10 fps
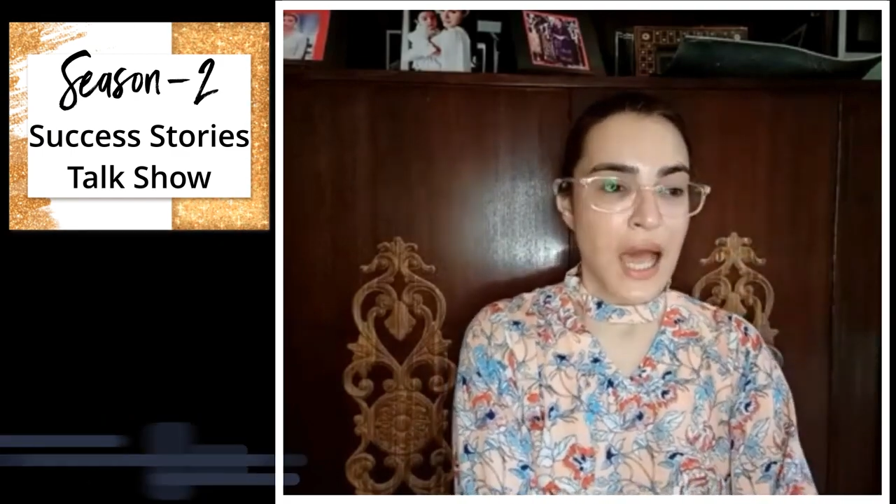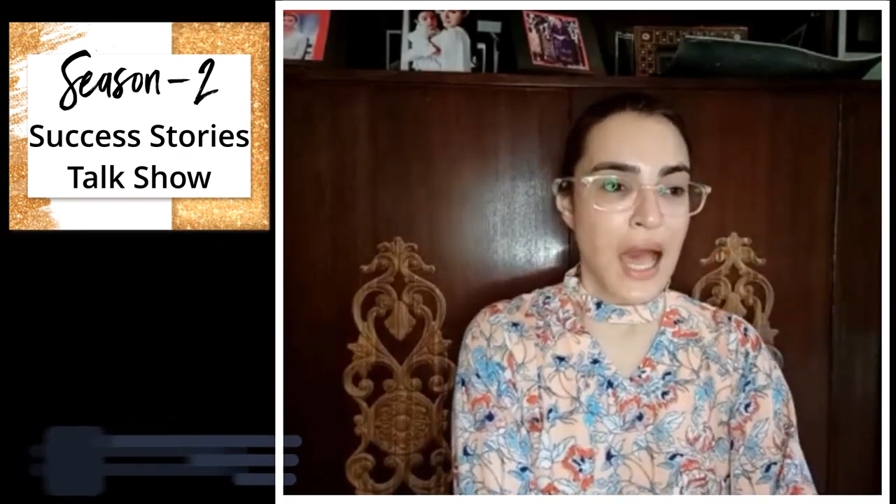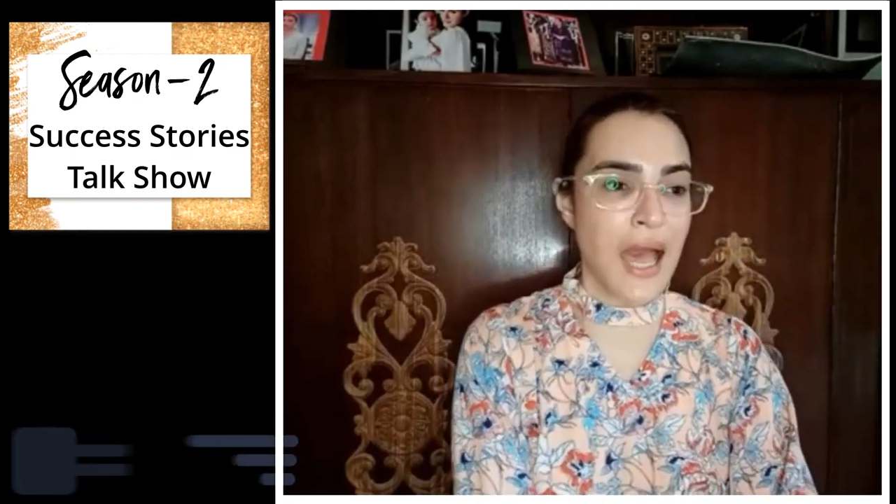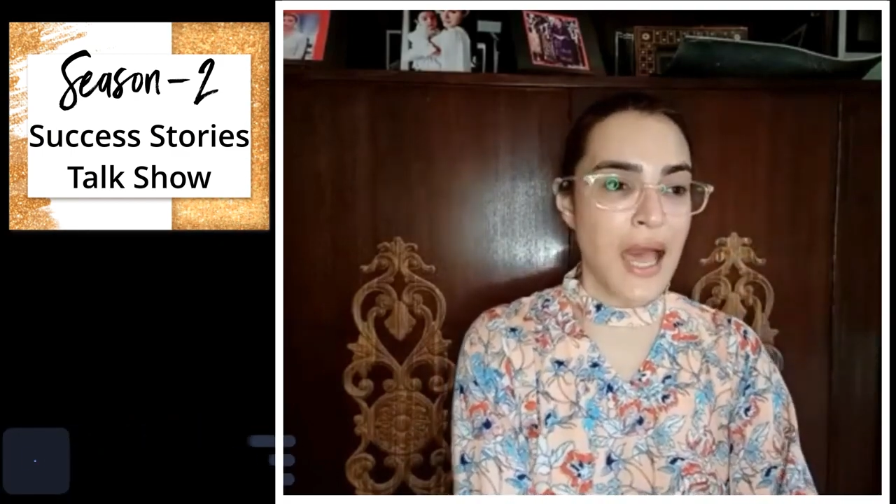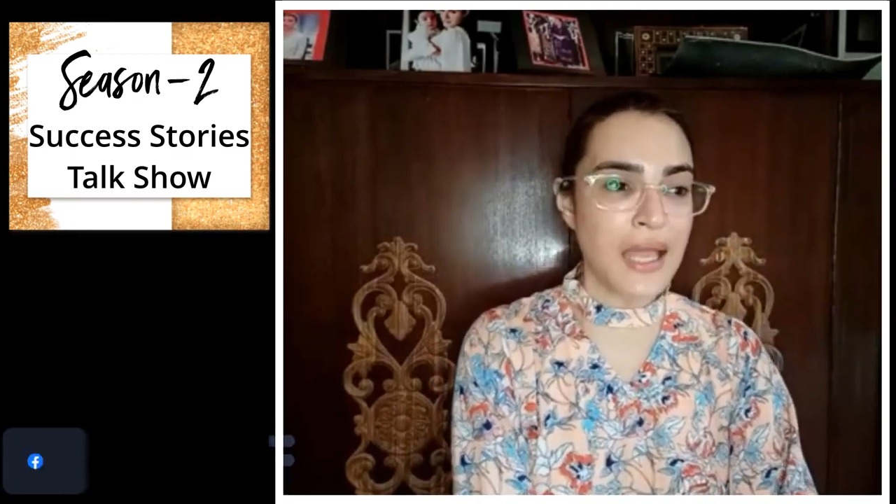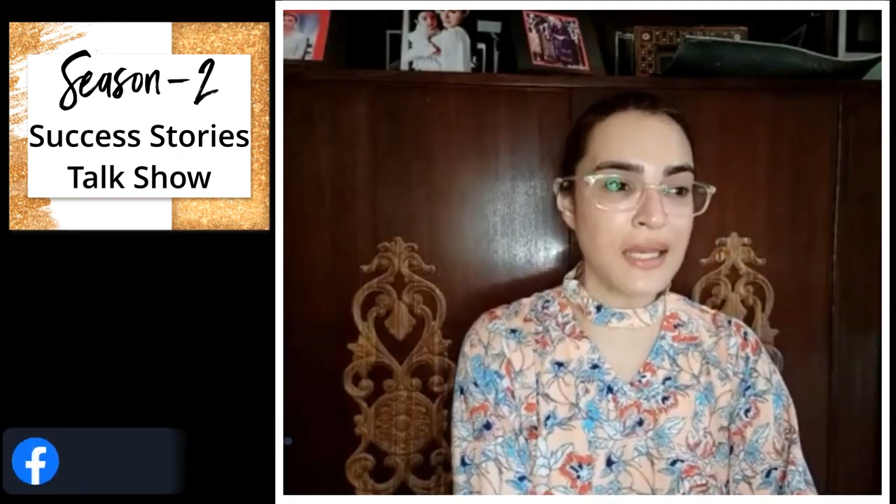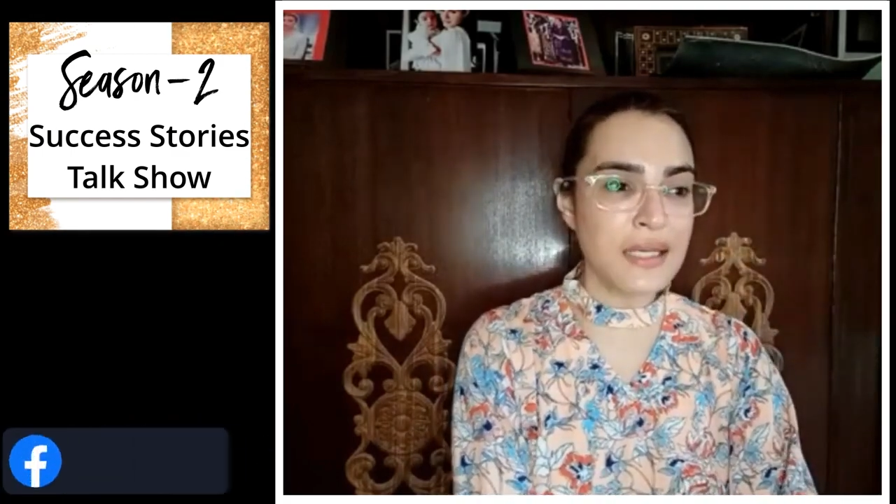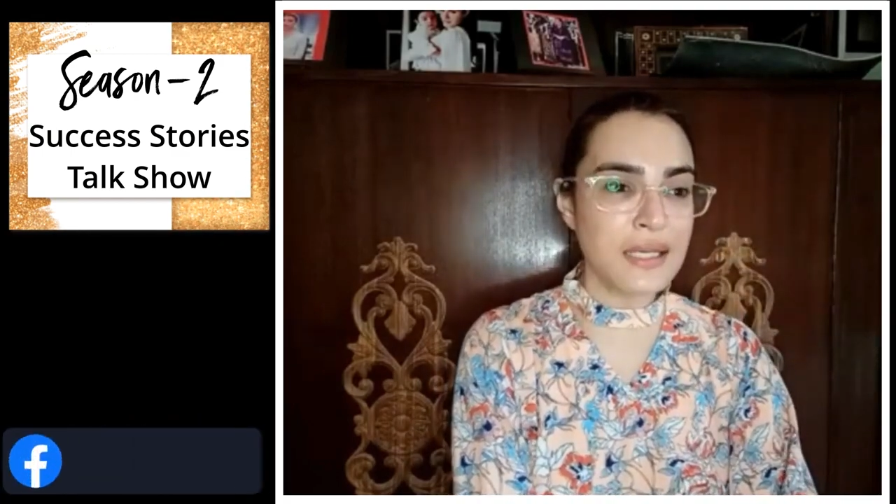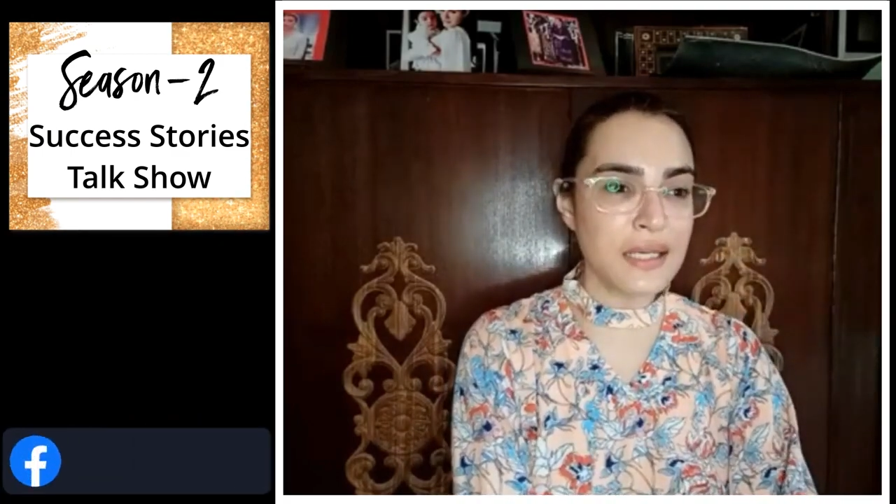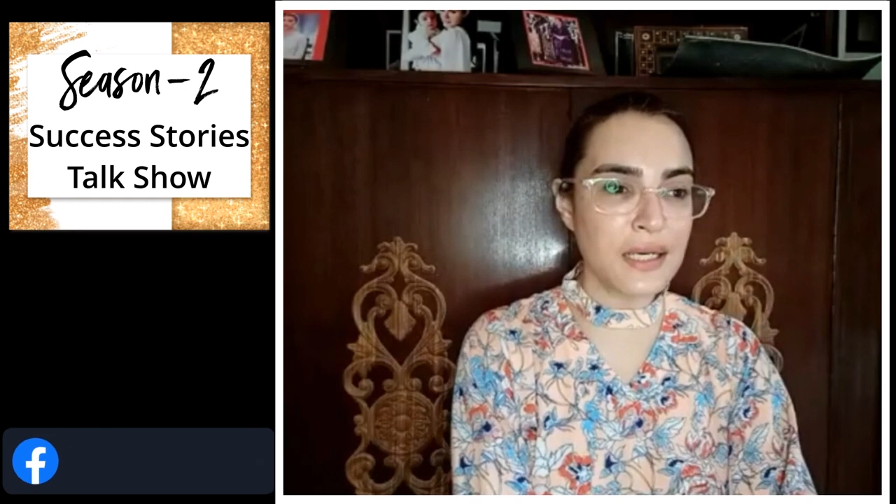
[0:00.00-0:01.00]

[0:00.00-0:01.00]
And,